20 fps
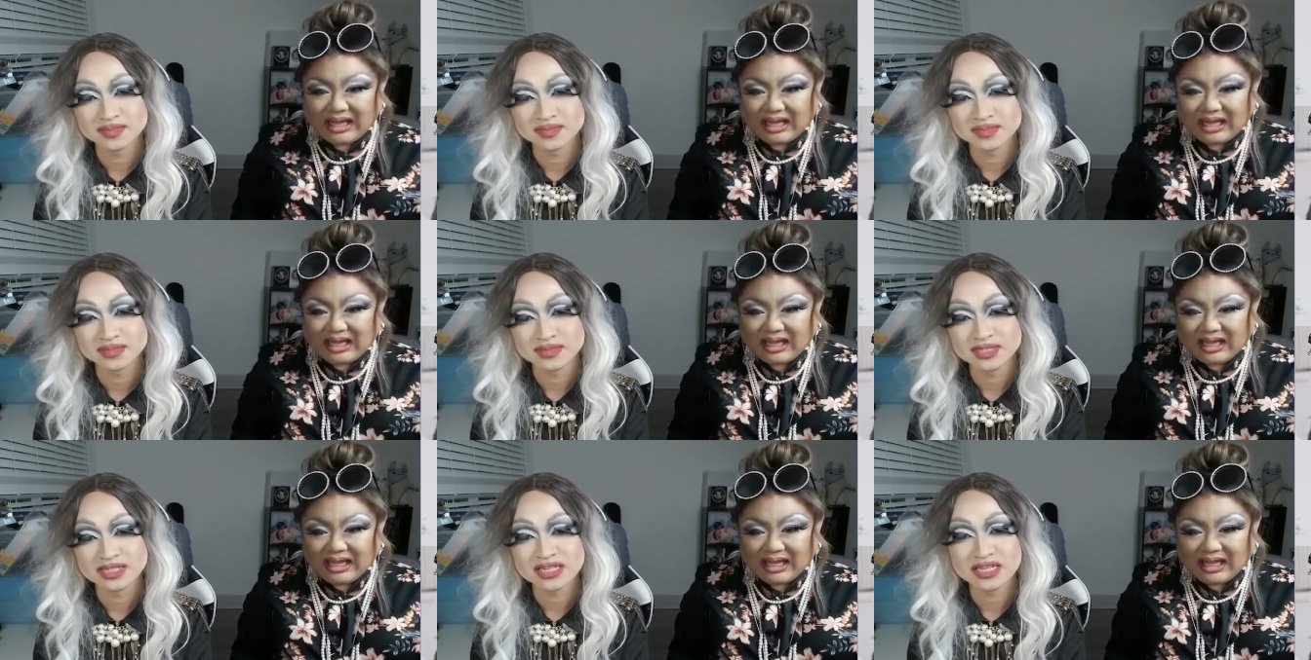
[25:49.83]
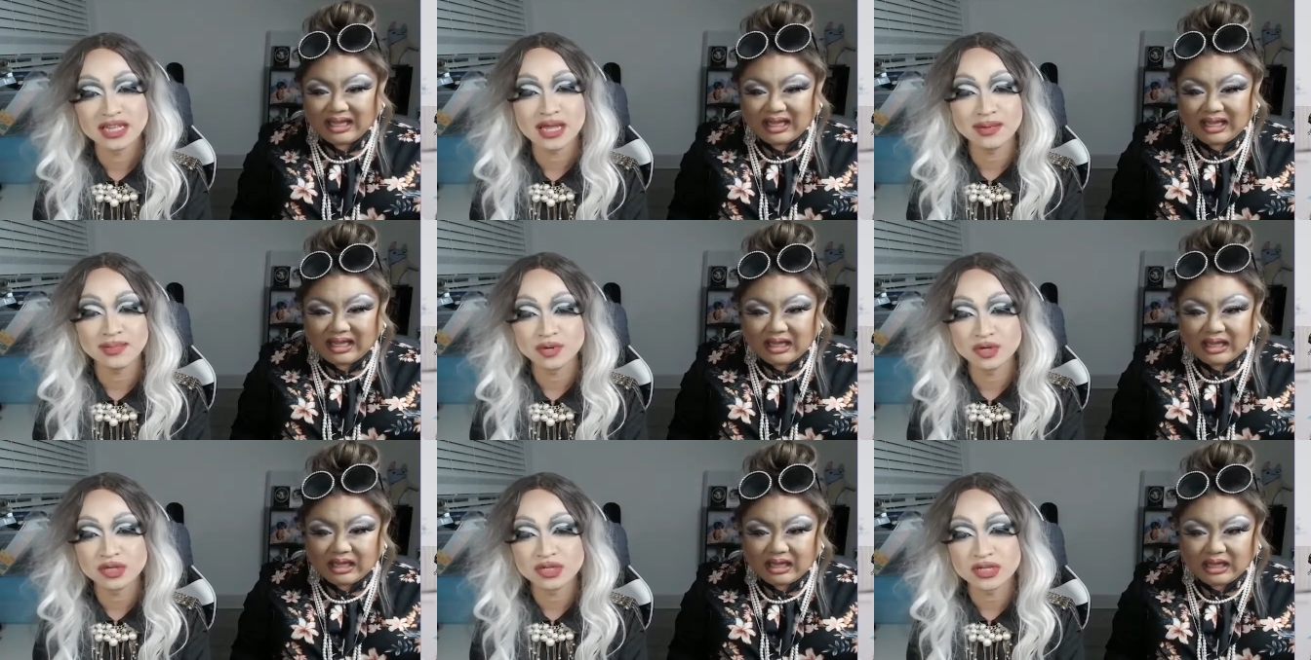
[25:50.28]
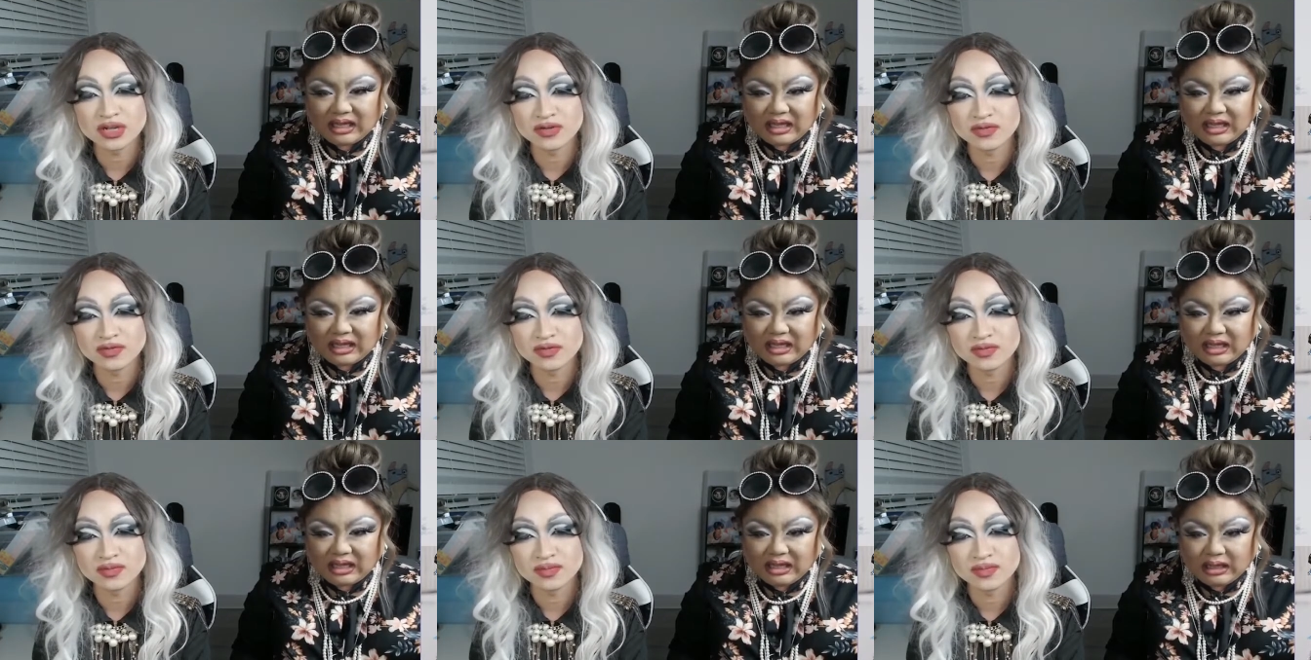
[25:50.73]
Speaker 1: Slap yourself.
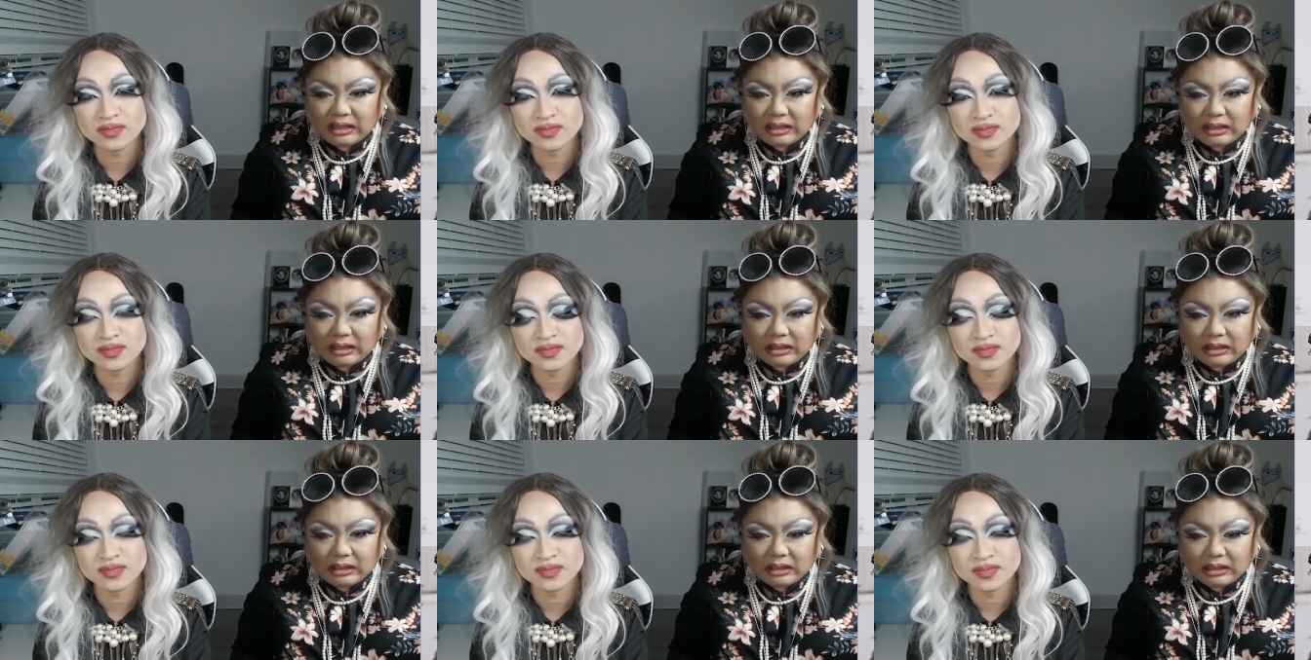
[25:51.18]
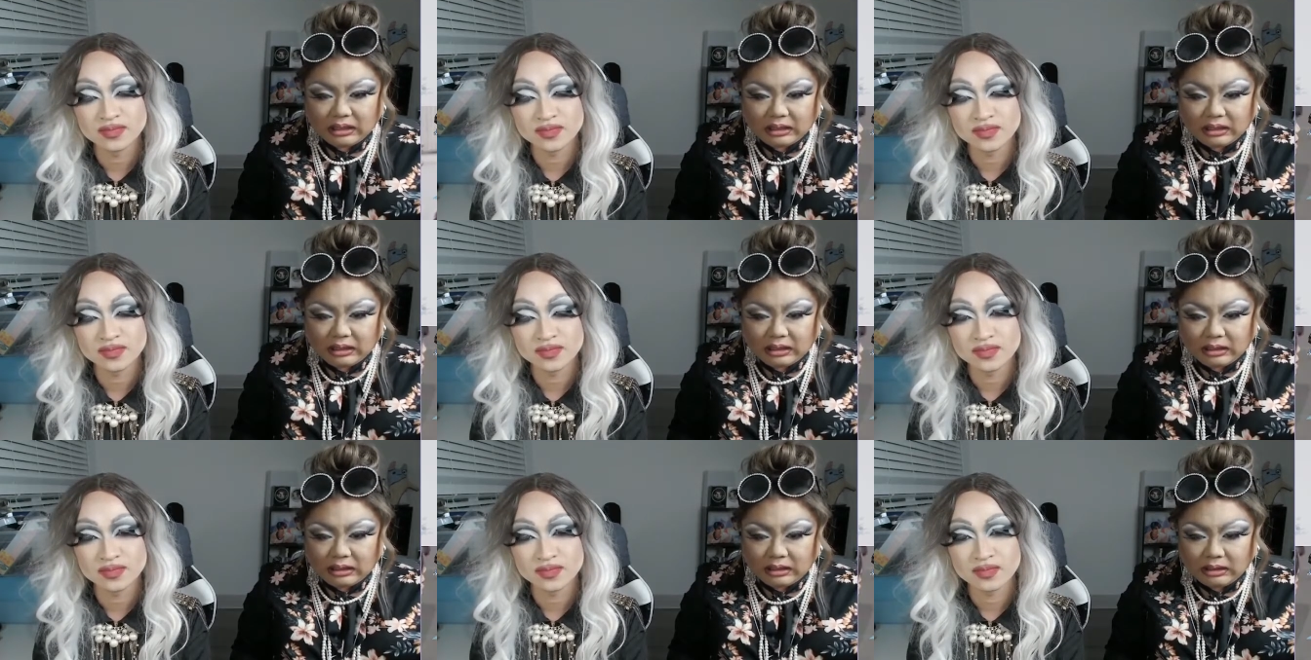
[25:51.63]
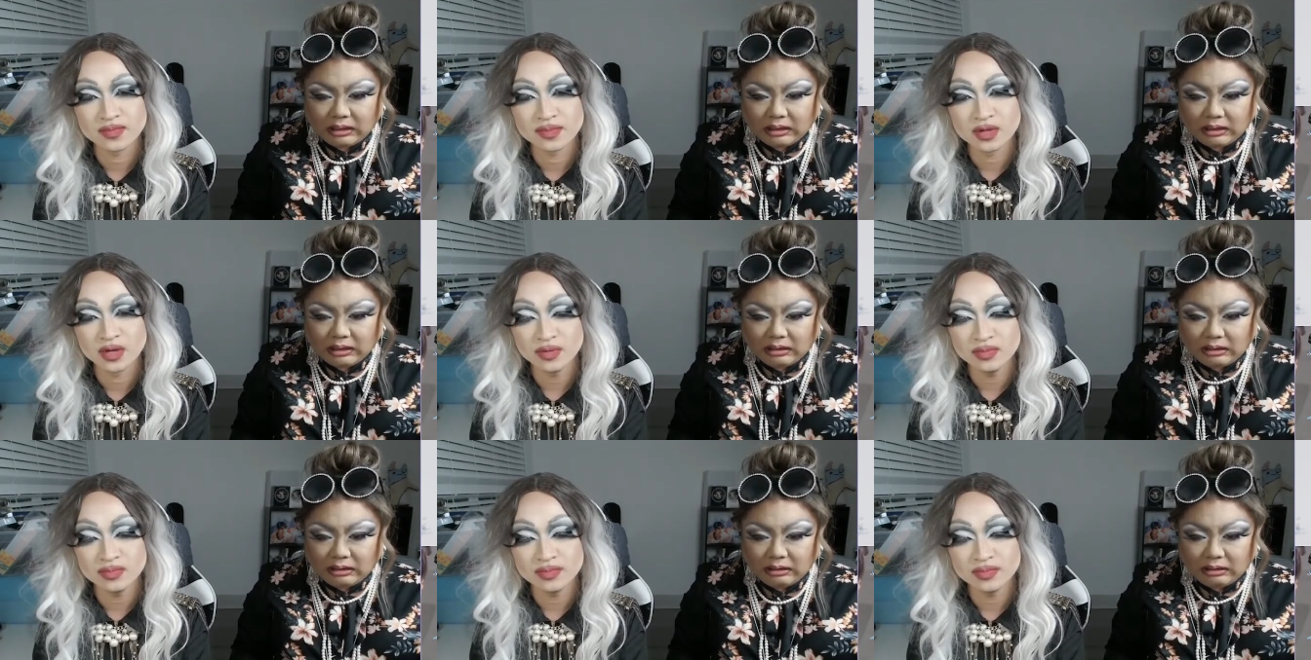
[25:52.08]
Nope. Oh.